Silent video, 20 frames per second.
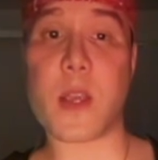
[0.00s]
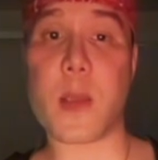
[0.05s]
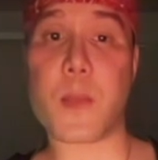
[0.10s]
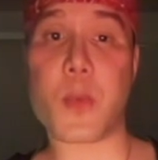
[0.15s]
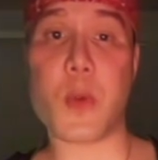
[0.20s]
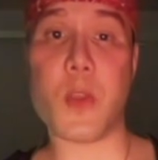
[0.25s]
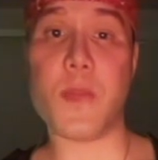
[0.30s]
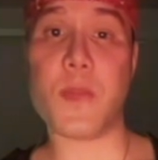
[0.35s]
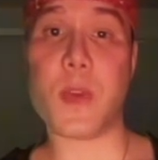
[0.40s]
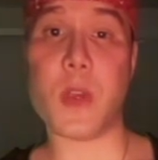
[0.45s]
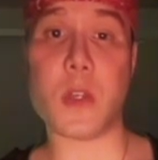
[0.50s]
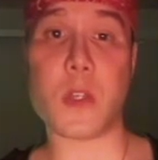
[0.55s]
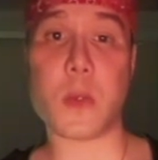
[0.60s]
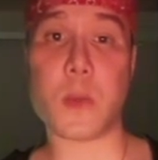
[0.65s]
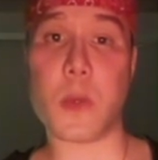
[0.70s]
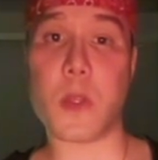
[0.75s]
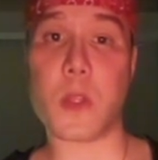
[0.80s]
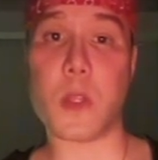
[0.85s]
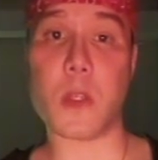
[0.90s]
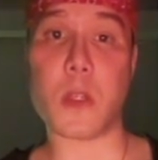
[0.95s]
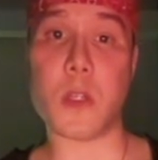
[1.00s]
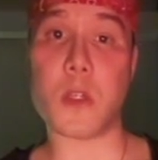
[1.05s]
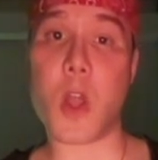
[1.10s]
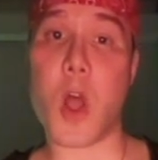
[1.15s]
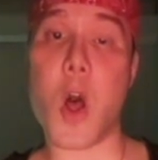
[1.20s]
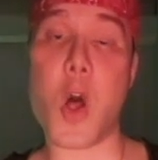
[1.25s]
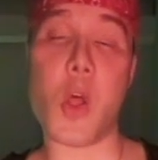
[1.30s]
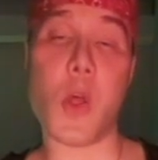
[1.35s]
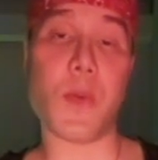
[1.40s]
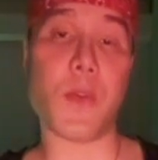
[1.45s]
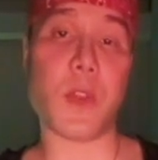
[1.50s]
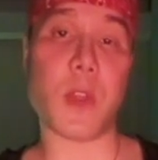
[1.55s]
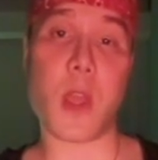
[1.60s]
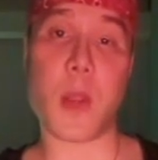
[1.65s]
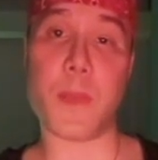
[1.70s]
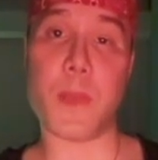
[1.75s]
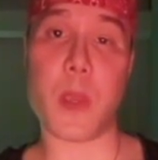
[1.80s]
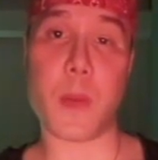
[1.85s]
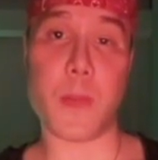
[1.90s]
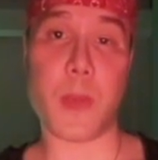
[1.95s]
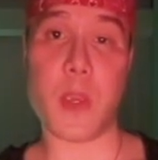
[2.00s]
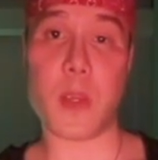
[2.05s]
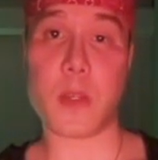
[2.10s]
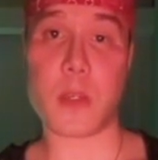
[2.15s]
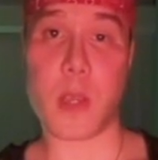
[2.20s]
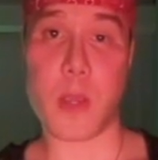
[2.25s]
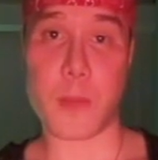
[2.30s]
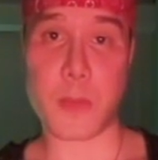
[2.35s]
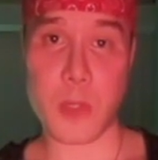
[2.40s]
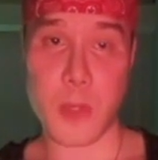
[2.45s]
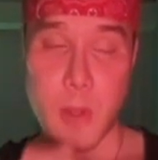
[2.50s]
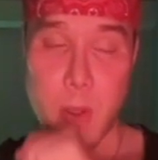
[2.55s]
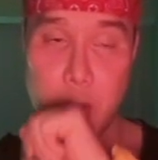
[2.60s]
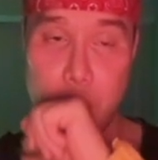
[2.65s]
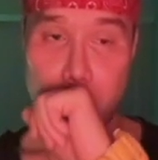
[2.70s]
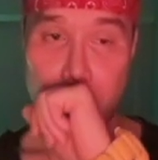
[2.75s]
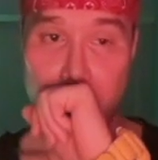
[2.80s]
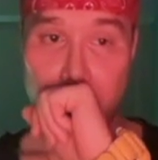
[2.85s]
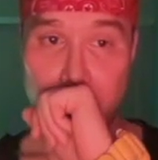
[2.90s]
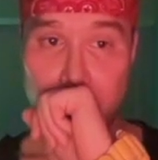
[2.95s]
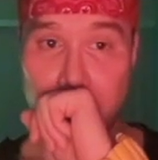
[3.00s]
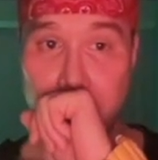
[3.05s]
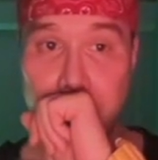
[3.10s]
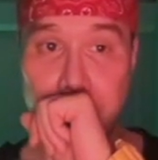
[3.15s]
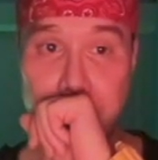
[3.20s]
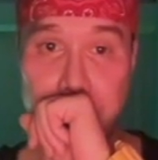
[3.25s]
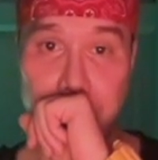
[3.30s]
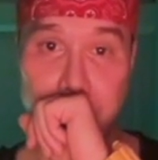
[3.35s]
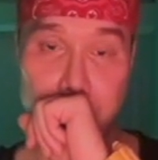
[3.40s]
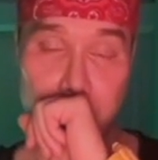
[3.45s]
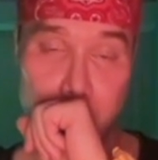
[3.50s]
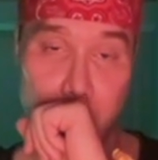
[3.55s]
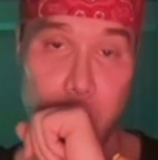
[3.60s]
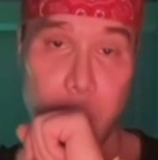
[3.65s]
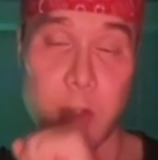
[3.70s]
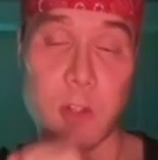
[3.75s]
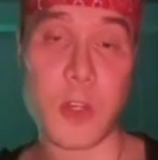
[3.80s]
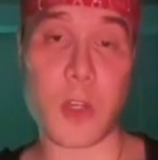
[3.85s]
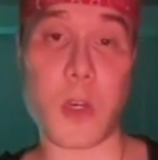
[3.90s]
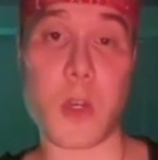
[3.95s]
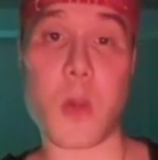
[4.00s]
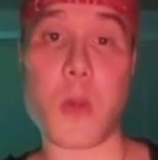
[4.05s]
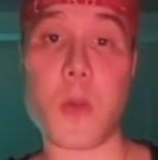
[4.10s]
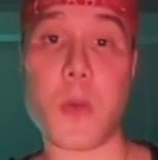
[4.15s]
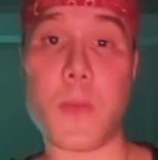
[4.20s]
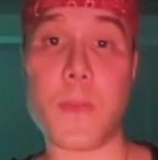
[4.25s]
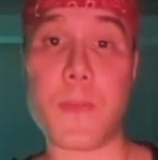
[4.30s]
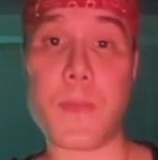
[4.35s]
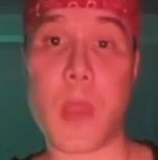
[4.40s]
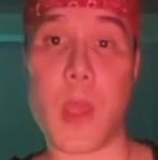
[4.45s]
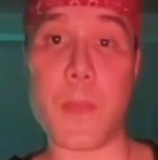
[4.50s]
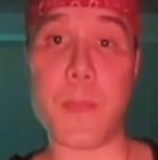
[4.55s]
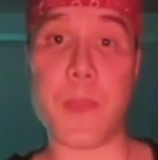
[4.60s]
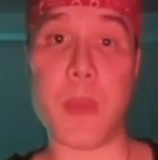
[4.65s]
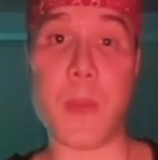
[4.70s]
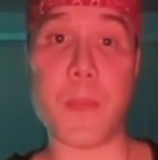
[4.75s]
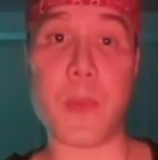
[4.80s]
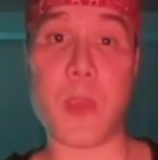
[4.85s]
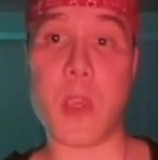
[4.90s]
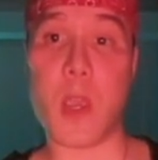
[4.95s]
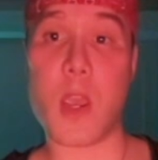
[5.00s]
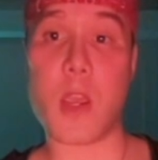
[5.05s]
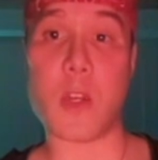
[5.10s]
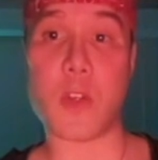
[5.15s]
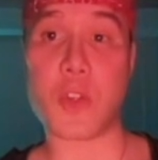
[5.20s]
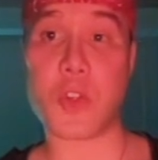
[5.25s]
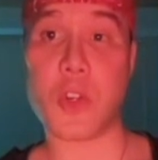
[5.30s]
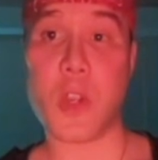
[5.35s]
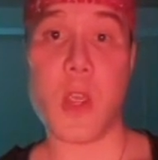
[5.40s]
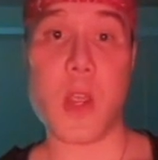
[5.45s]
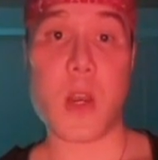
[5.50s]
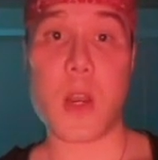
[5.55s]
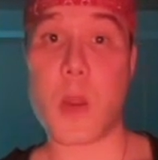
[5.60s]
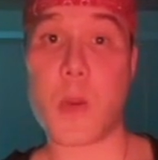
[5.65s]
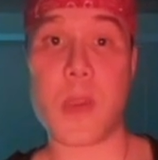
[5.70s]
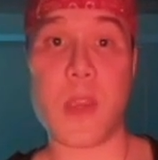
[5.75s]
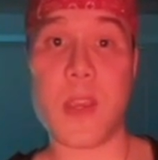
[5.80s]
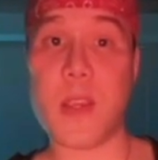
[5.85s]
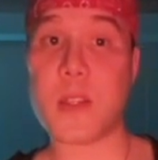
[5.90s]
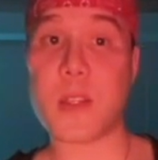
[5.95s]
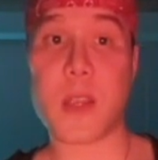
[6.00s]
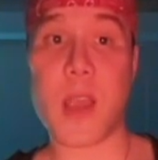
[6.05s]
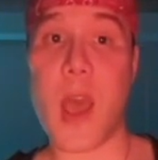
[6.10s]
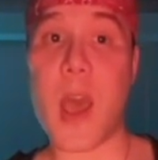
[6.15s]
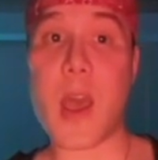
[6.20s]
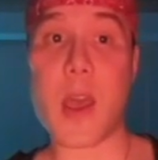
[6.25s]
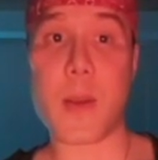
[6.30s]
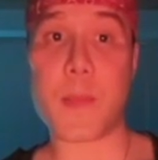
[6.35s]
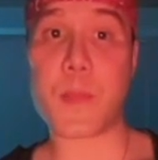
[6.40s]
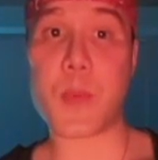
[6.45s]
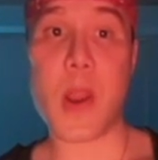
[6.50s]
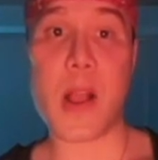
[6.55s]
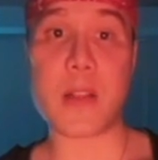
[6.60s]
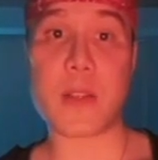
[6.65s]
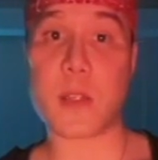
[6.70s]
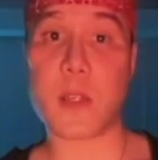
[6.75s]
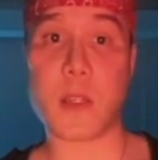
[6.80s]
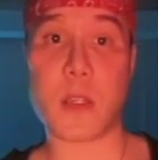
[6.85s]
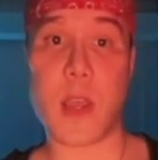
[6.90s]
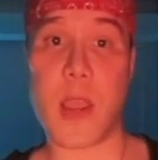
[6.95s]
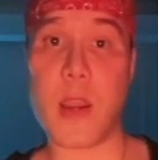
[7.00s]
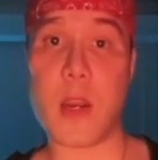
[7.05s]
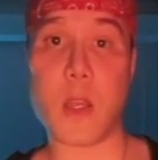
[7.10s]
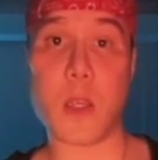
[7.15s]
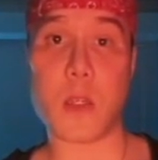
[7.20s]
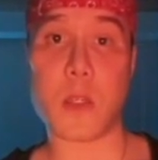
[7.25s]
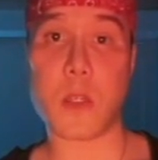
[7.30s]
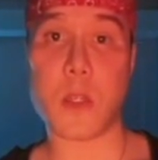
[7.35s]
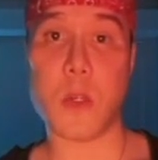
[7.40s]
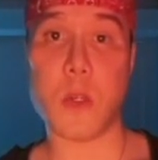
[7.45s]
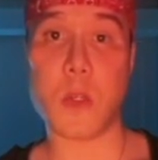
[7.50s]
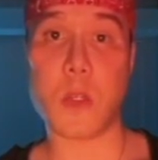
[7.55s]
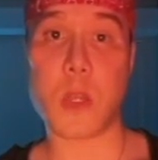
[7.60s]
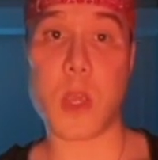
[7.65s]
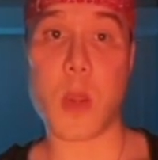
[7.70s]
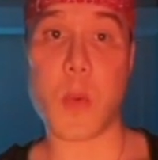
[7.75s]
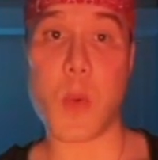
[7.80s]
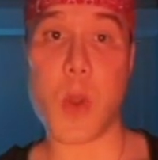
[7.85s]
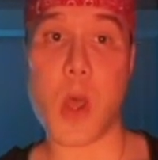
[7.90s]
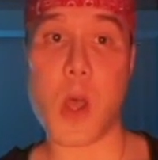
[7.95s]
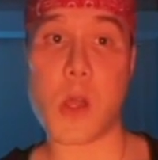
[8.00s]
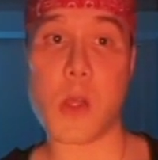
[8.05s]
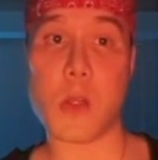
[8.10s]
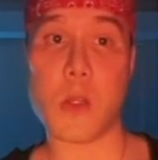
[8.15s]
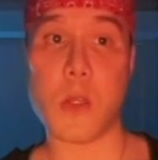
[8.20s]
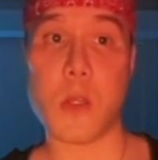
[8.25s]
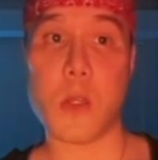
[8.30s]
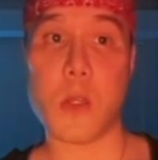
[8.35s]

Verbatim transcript: prefaced with, this is all over the NBME exams. You need to know that BPH. Now, he's got prostatitis. And you say, well,